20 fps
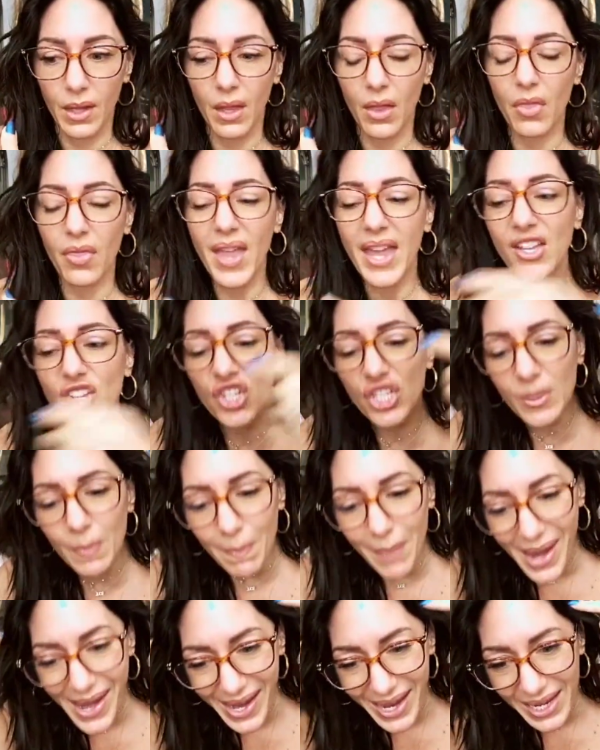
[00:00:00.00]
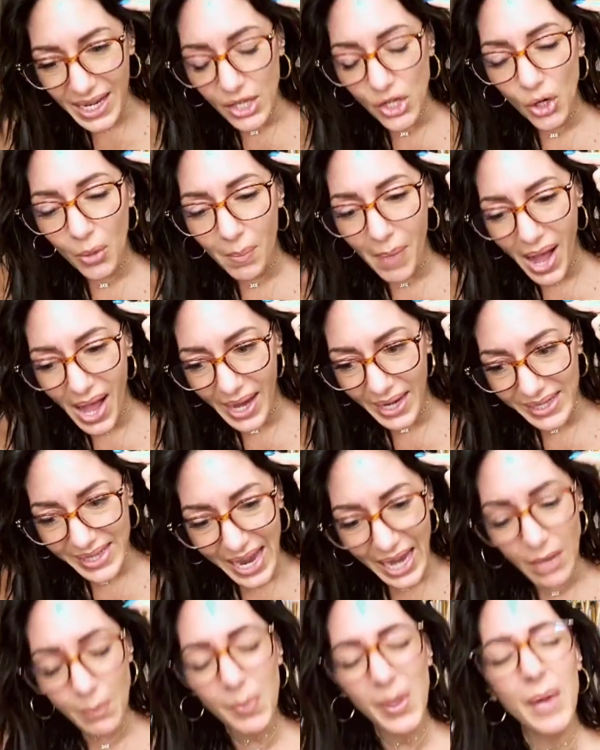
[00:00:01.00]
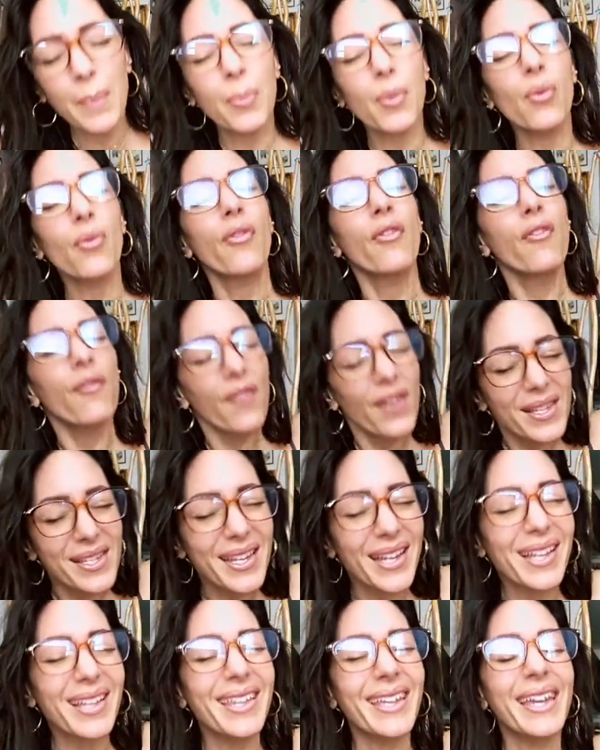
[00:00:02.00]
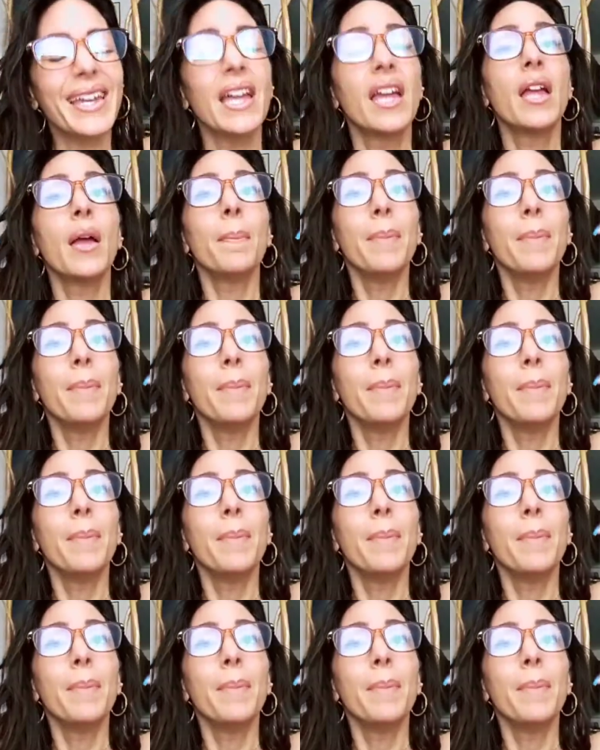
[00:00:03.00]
They just make it in your mind, and people physically